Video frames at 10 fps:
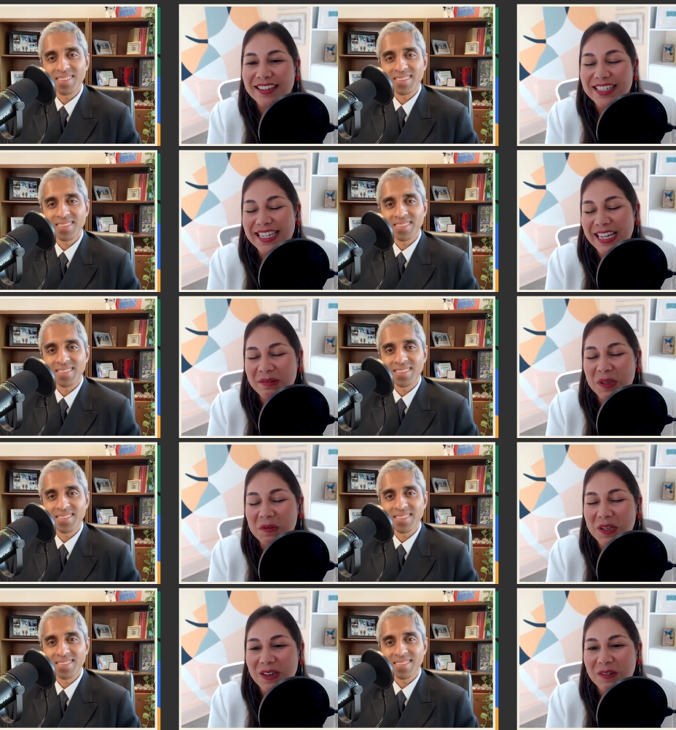Speaker 1: team, you
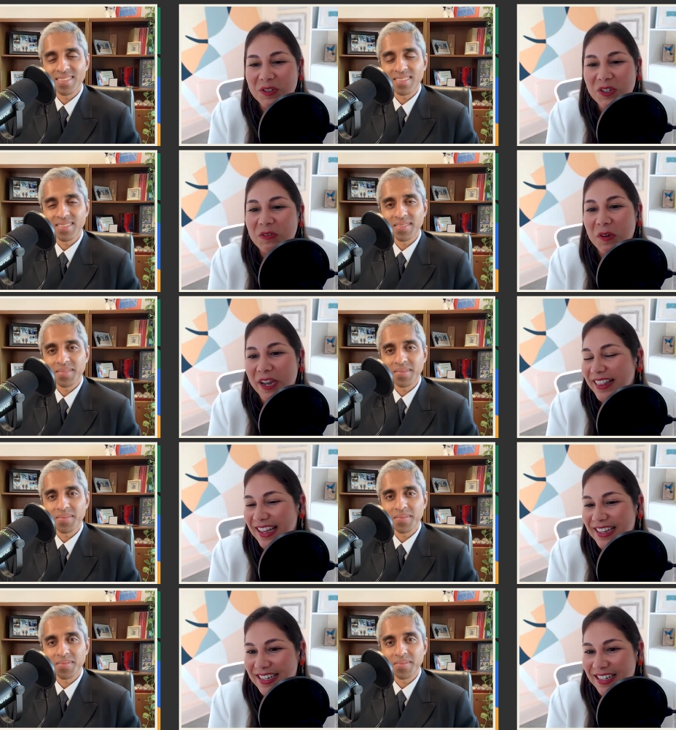can achieve great
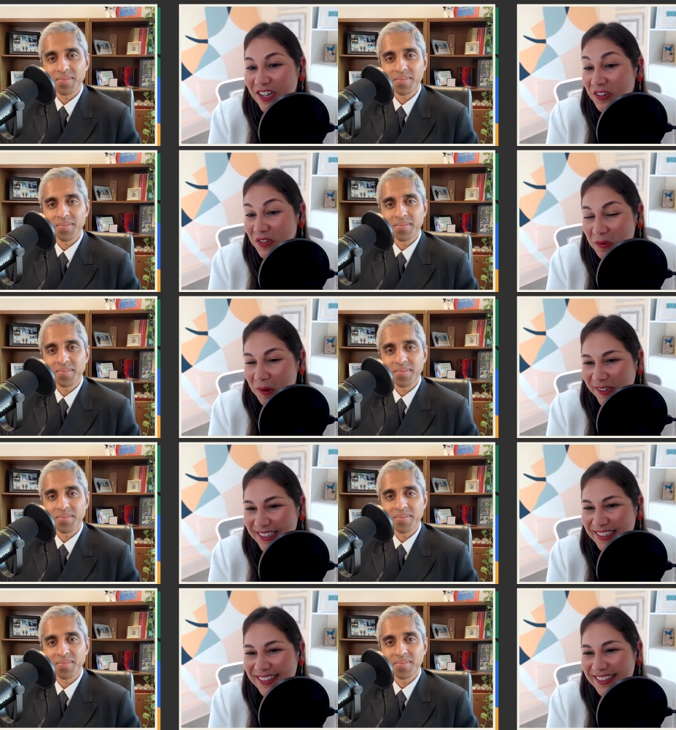things and change the
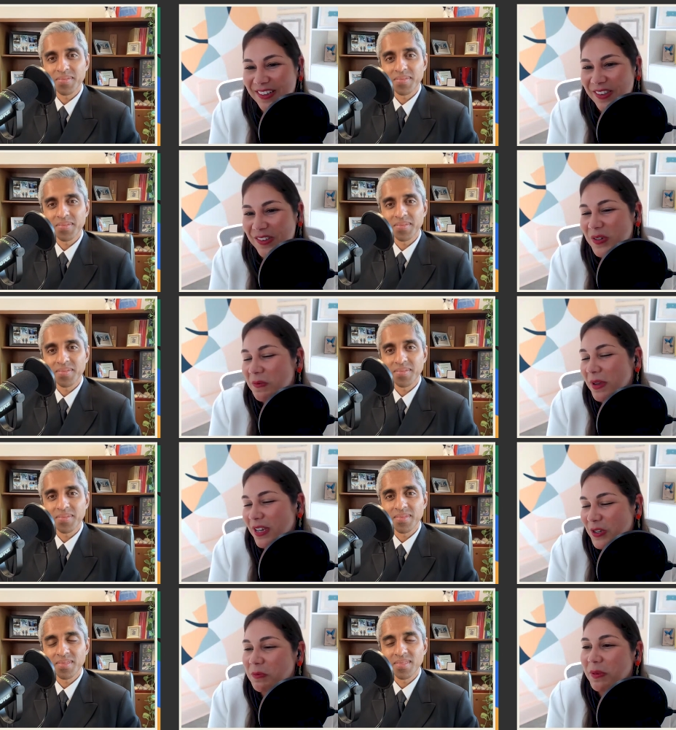world. So those are my
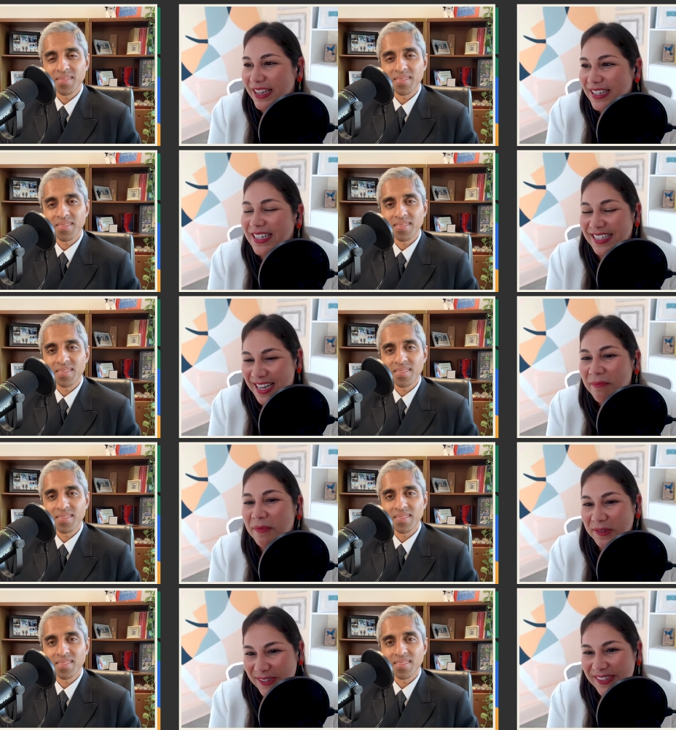two biggest
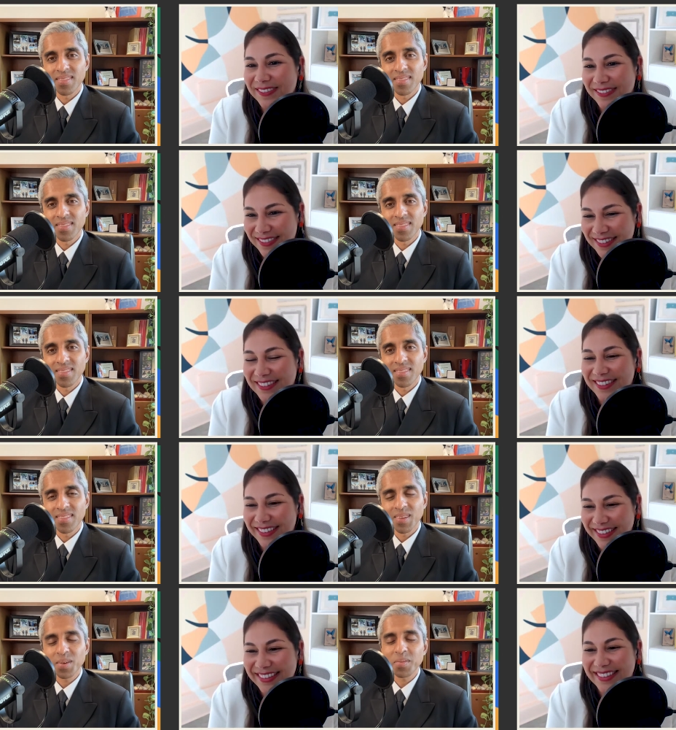examples.
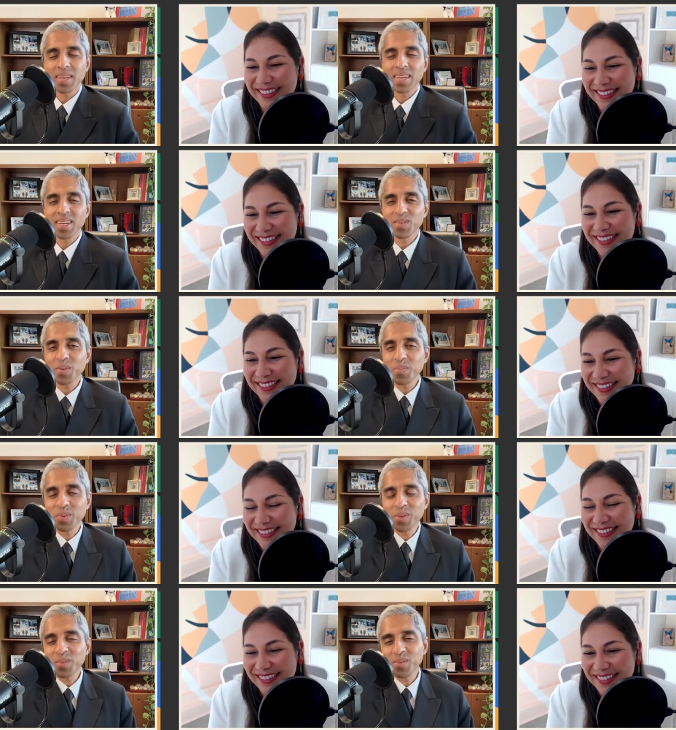
Speaker 2: Oh my gosh, what
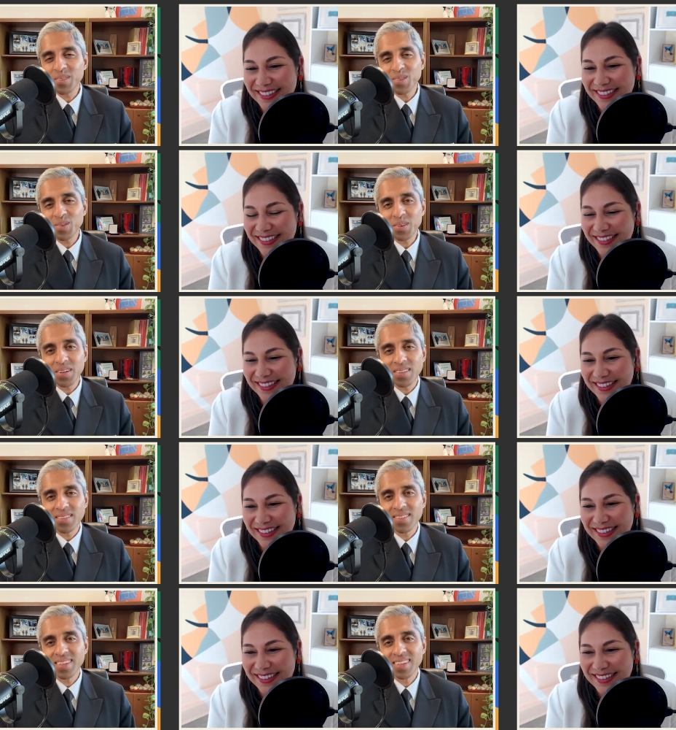beautiful
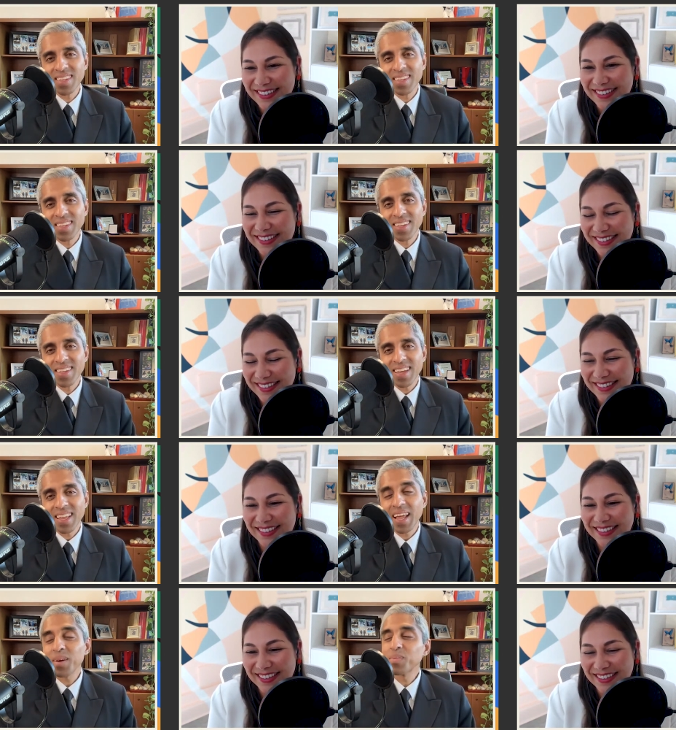stories.
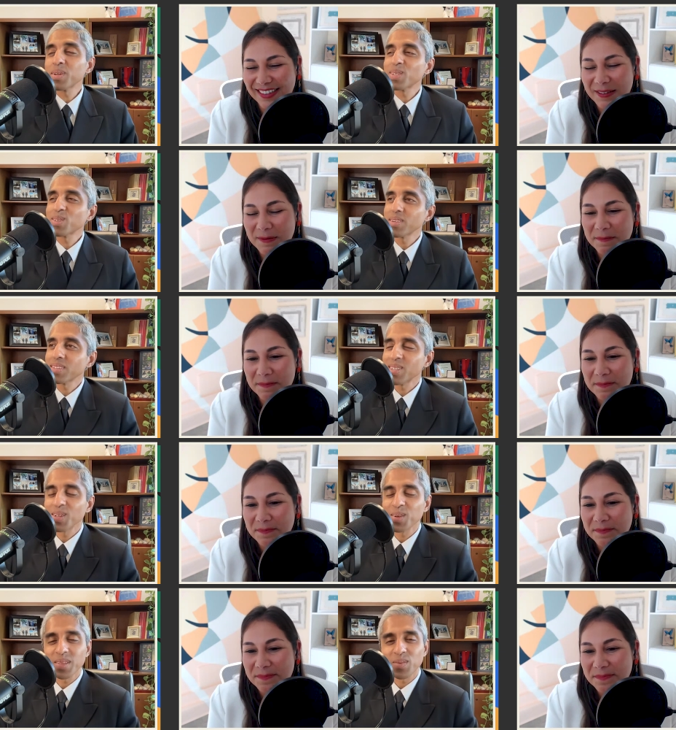And how reassuring to
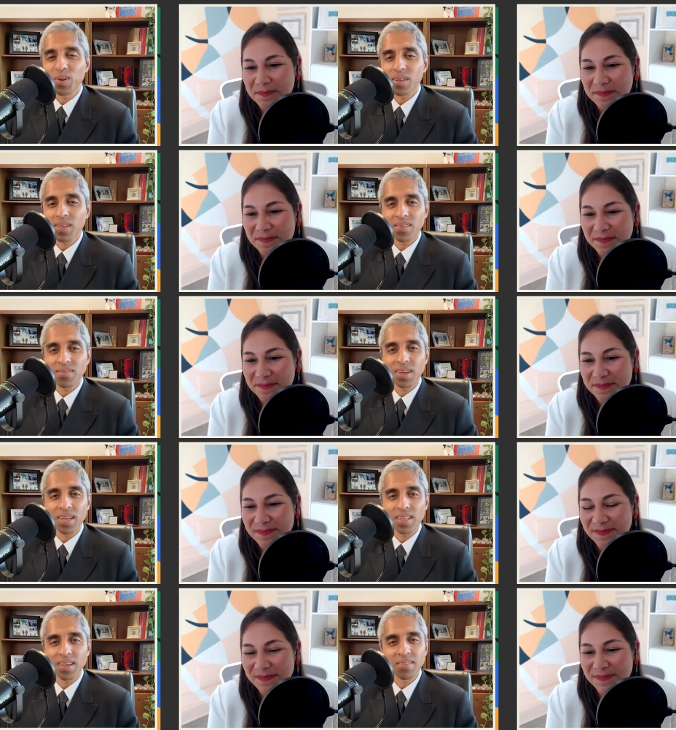know that one can
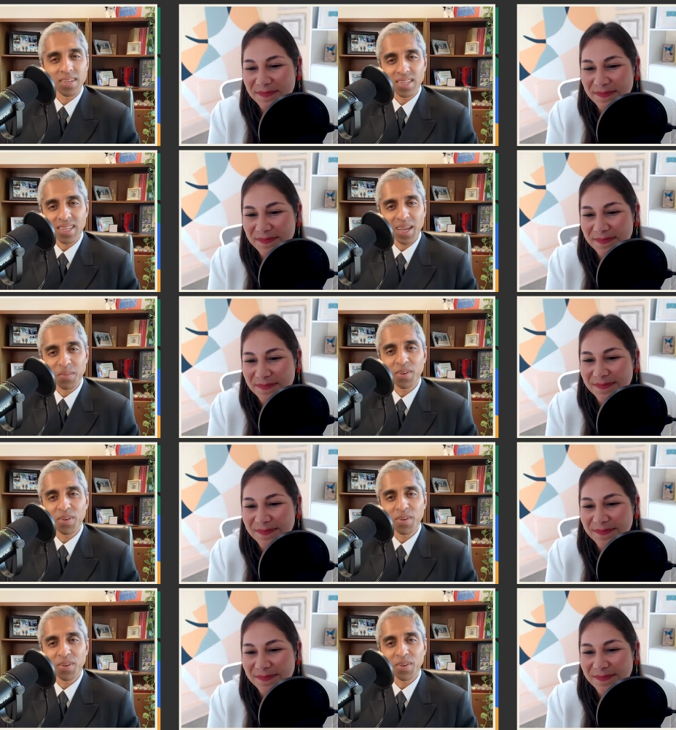find love in a time of